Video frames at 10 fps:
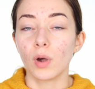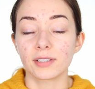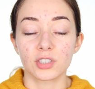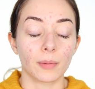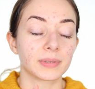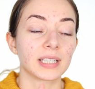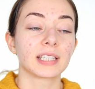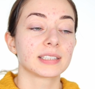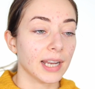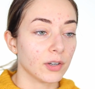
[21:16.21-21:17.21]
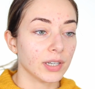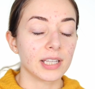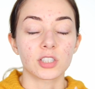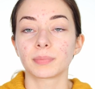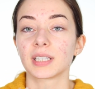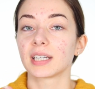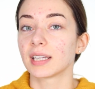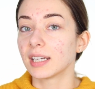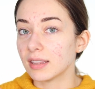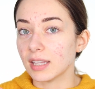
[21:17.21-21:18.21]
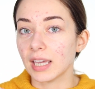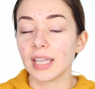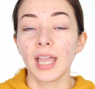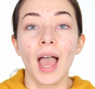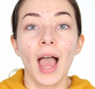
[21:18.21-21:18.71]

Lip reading: I stopped eating dairy, I stopped eating anything,